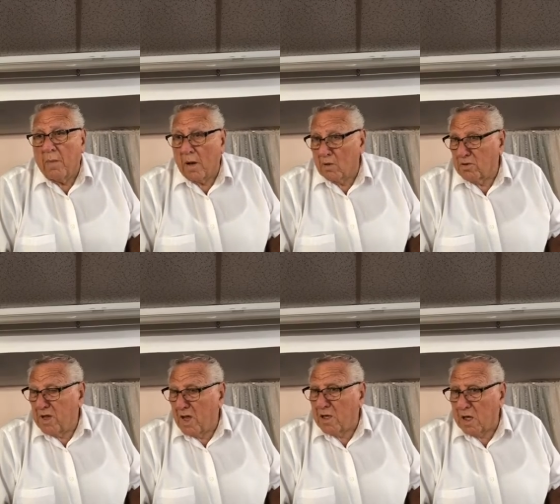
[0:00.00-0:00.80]
I'm not going
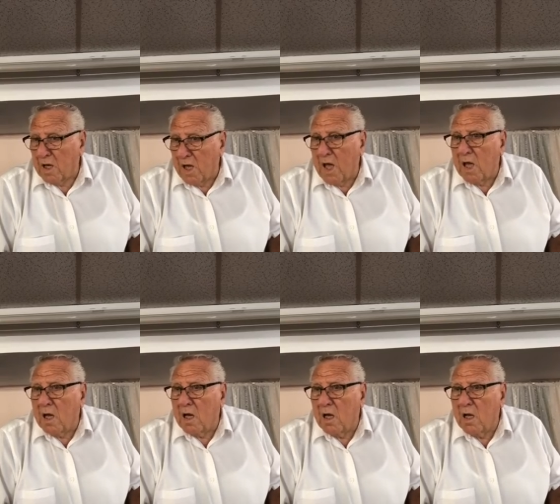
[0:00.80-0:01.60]
to tell you
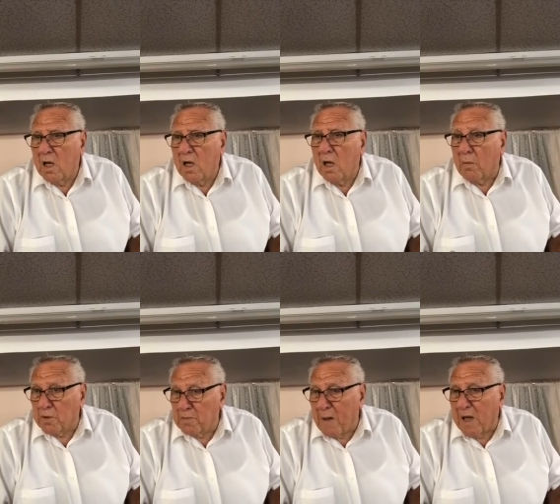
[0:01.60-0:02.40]
again. I'm
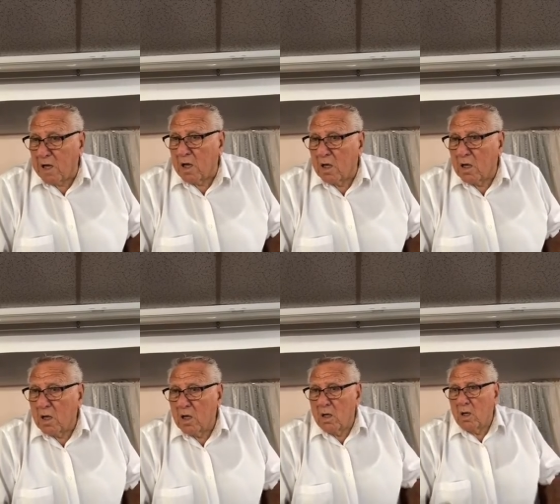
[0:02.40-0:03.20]
going to spank you.
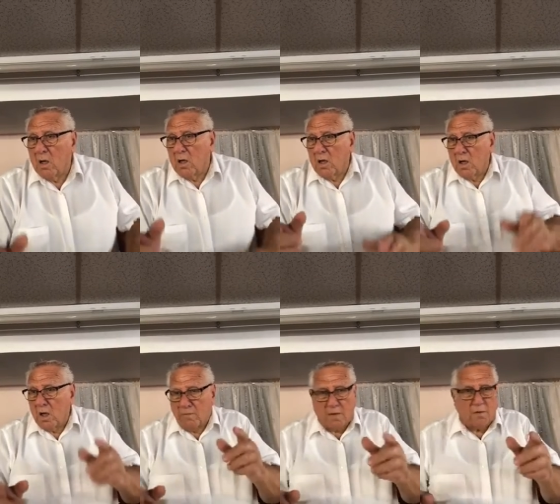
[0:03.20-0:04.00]

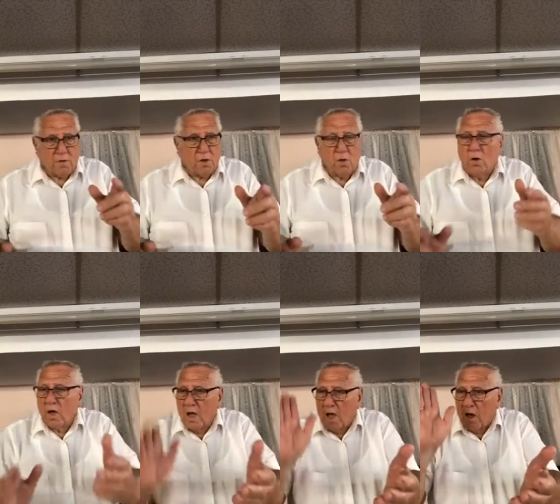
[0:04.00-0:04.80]
If, if you do
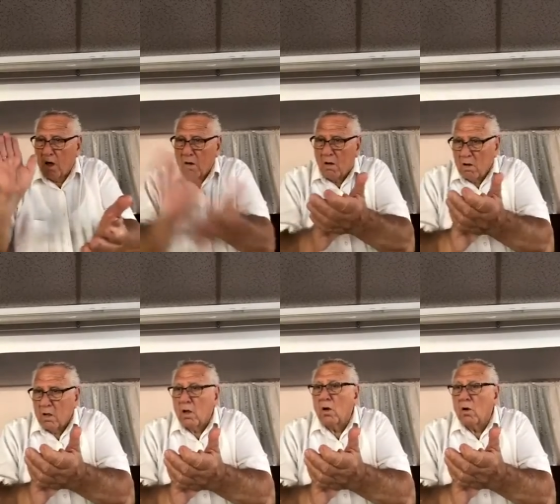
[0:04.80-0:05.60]
it again,
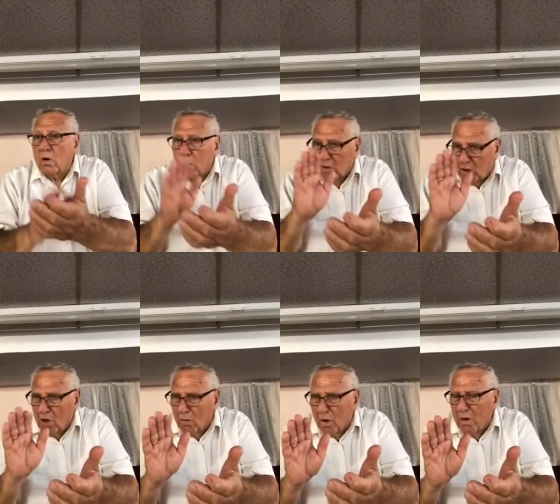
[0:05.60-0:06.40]
you go, you,
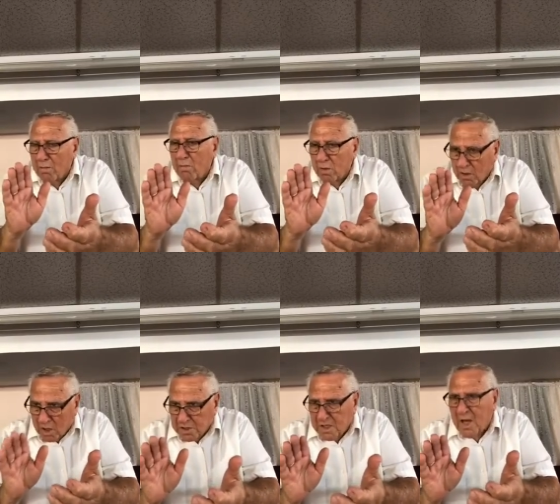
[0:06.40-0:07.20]
you know what?
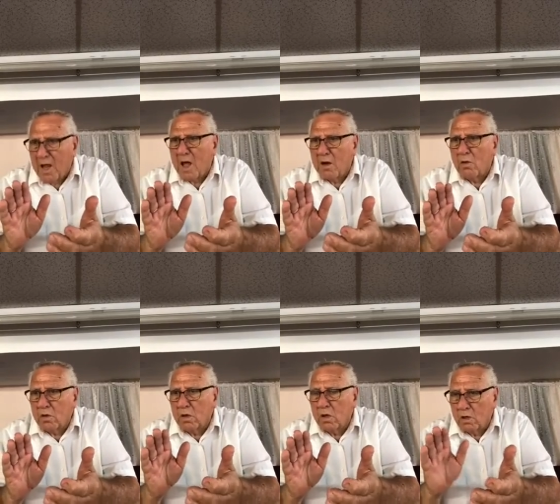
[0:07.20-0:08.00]
Yes, Daddy, I know
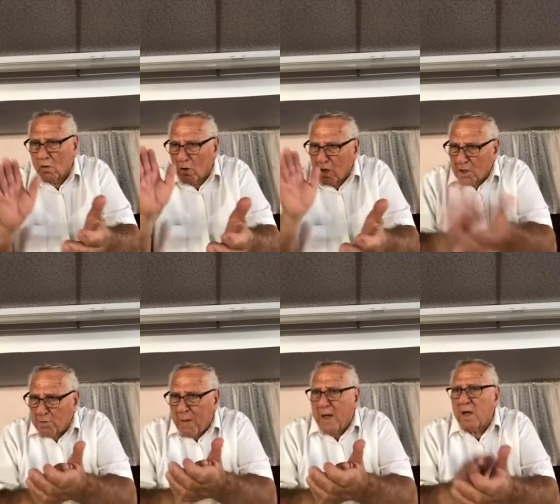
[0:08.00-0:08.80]
you, you're going to
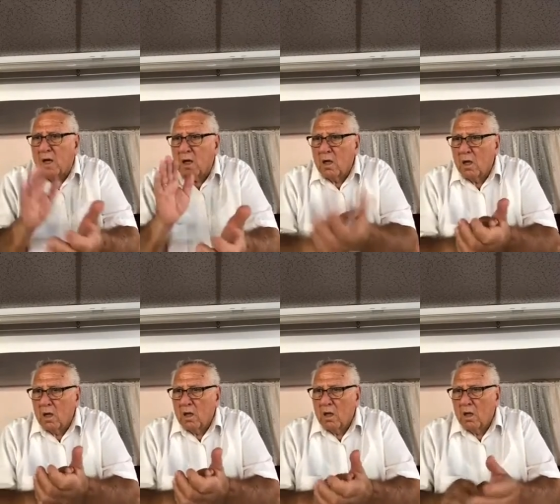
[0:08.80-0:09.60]
get a spanking.
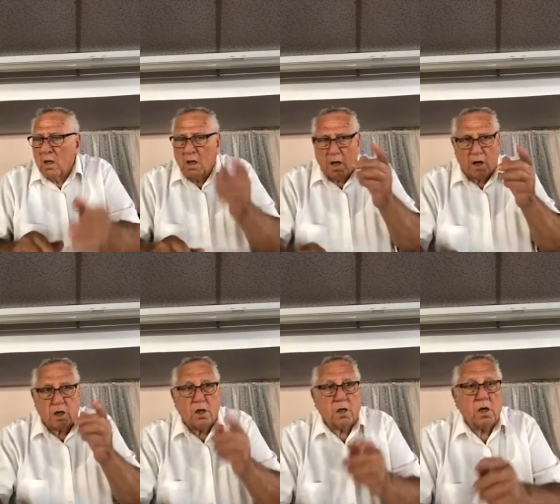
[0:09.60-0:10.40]

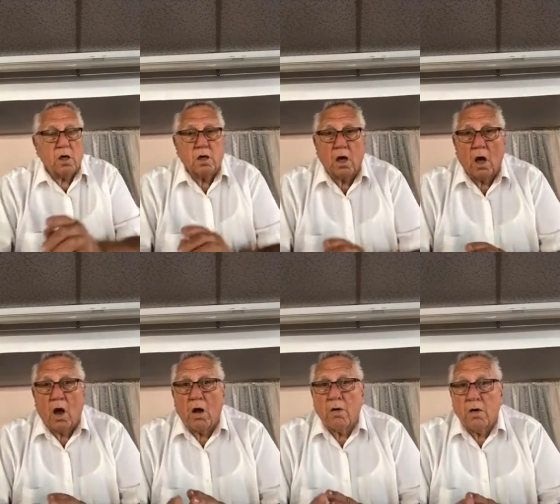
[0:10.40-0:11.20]
you, you, you're
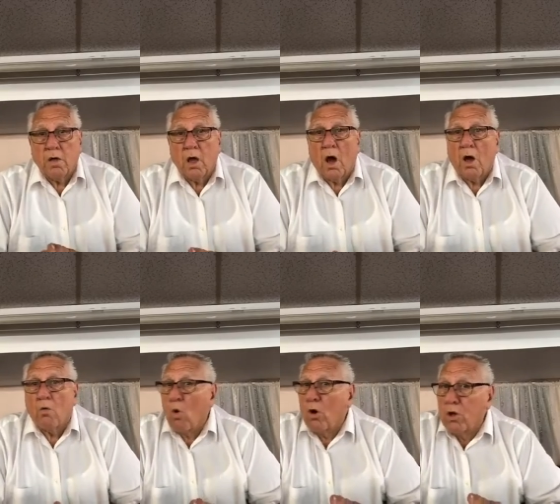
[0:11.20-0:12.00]
on, you're
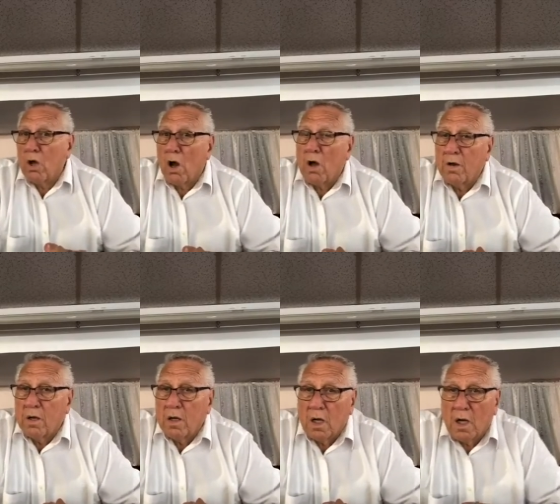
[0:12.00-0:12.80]
on, war, you're
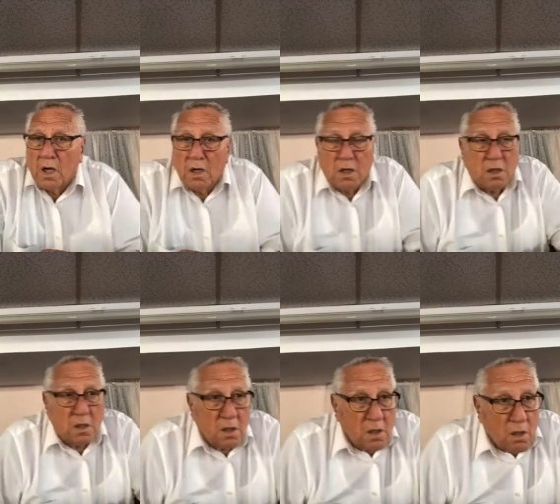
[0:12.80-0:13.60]
on uh,
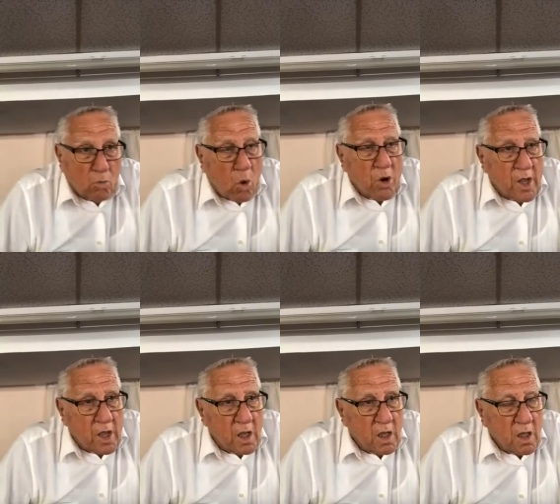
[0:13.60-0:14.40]
warning.